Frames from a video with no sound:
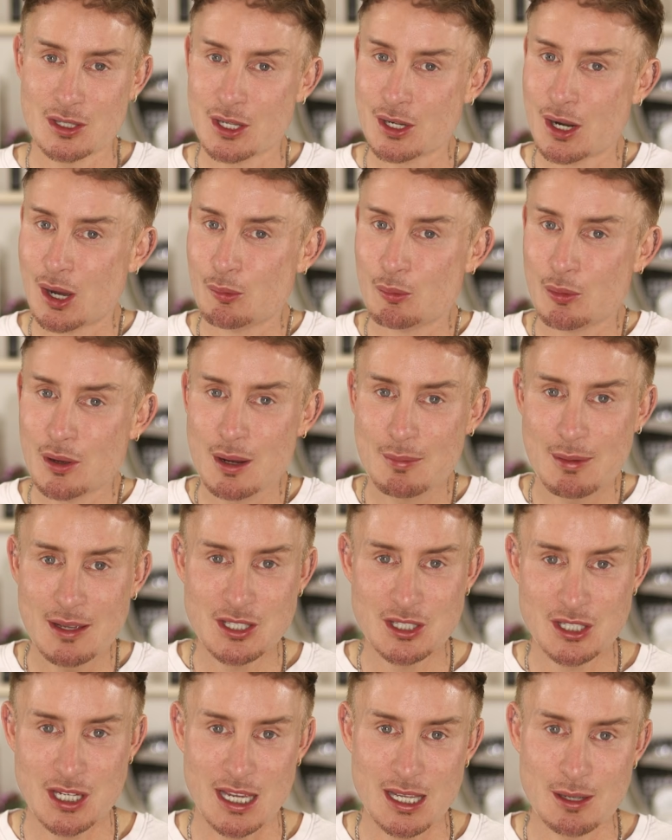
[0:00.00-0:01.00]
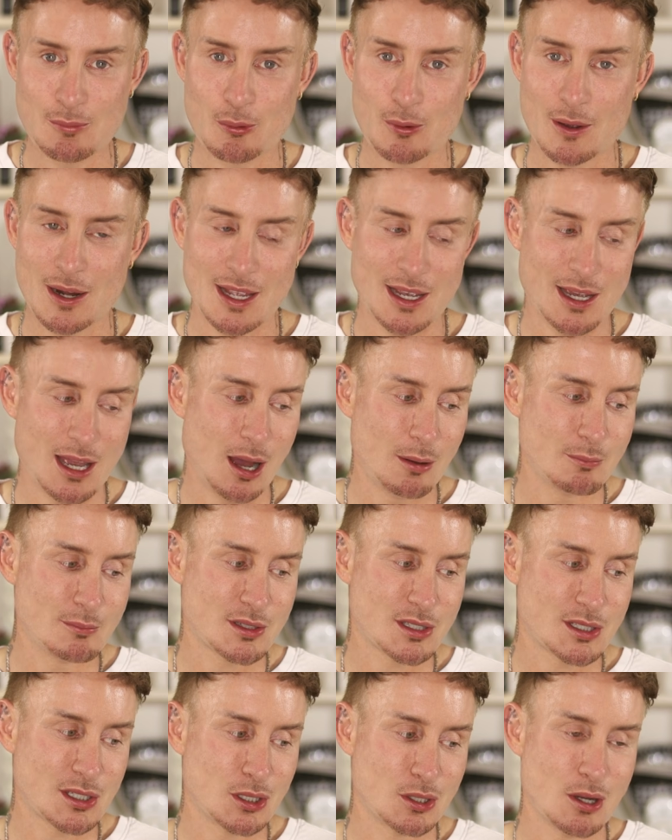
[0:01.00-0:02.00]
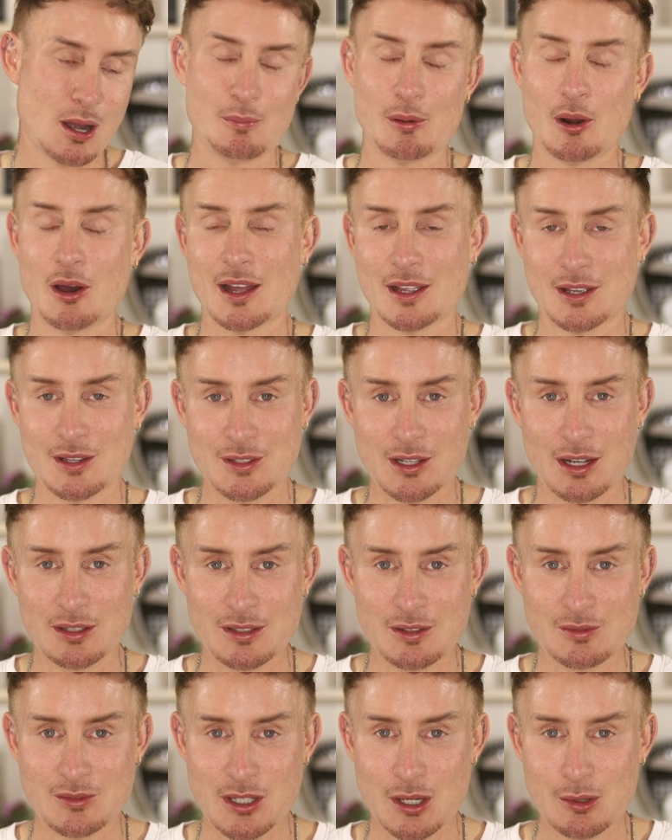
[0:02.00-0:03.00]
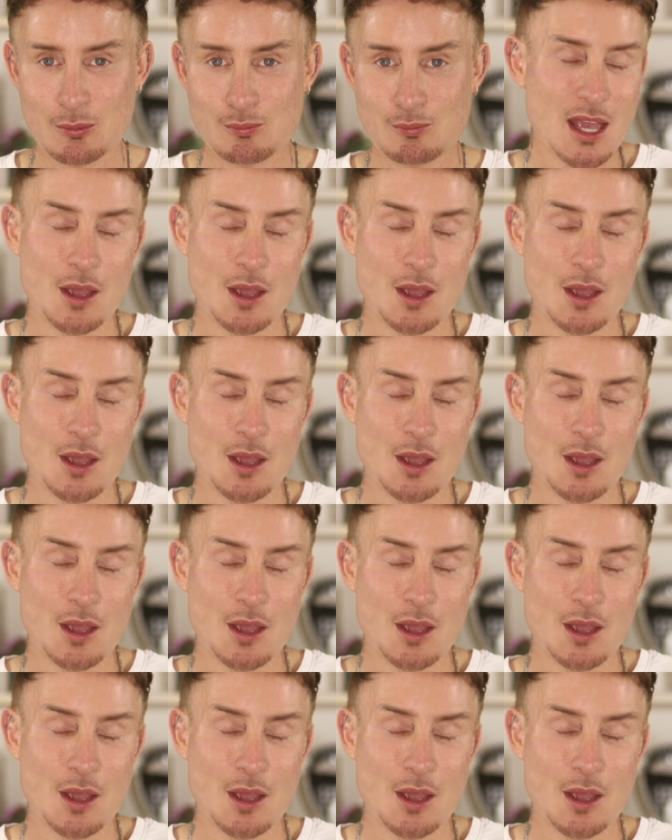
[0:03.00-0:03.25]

you don't want to be cheap when it comes to applying conductive gel.